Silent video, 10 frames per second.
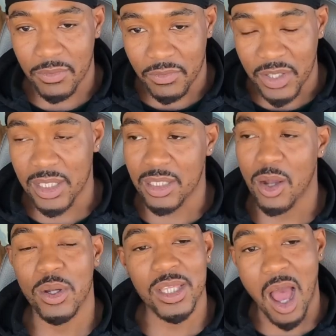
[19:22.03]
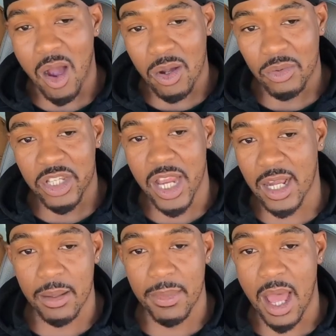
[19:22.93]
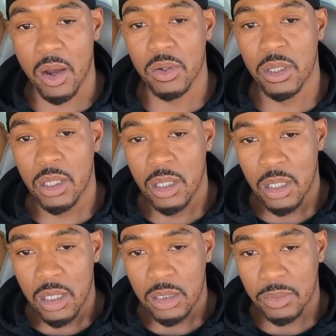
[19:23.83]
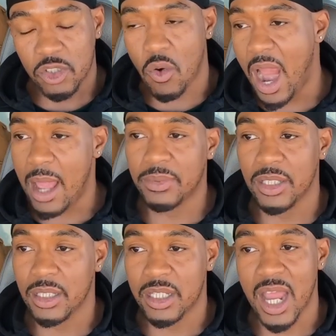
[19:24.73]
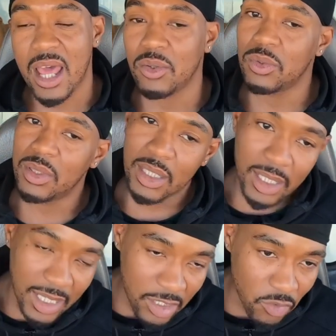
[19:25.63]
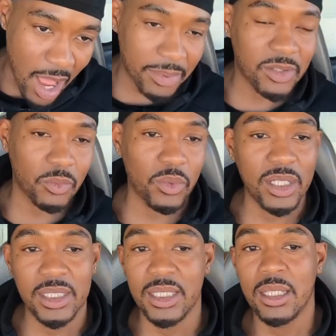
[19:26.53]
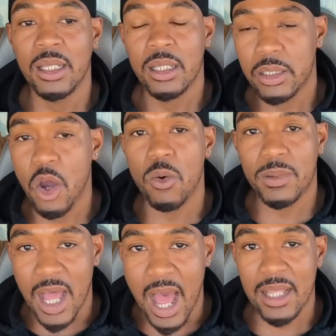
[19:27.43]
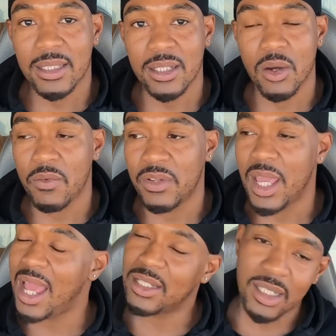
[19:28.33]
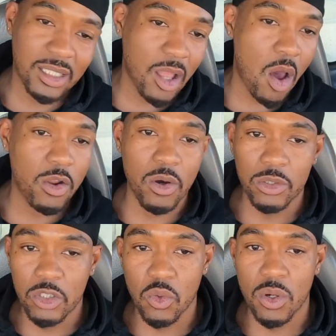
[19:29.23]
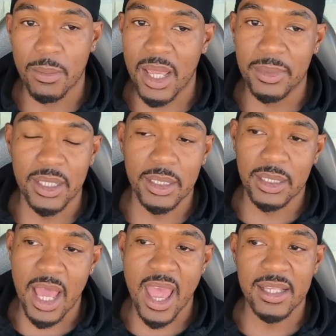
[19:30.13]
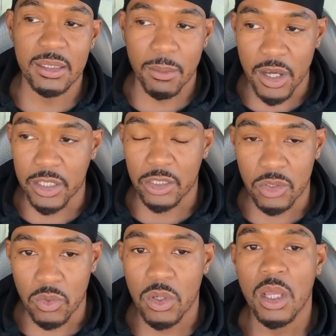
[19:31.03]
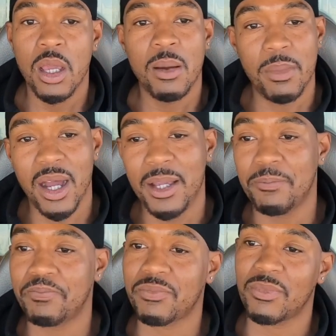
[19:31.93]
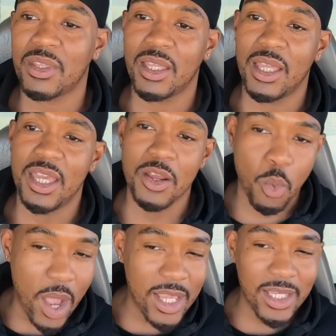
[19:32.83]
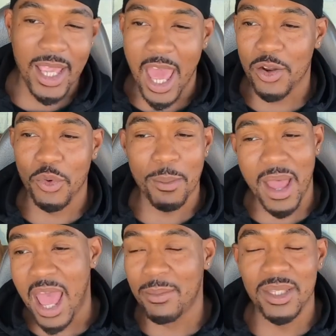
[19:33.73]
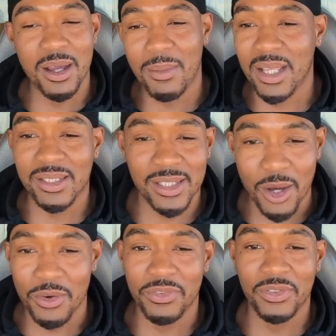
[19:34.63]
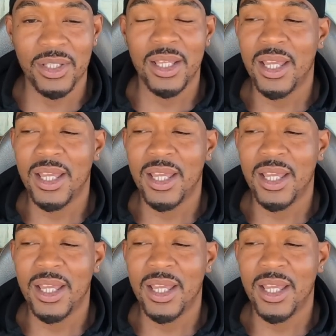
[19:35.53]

video. And y'all go check him out. Subscribe to the channel. He dropped some really dope content over there. I just caught on to him maybe in the last month or two. But in a way, he kind of remind me of myself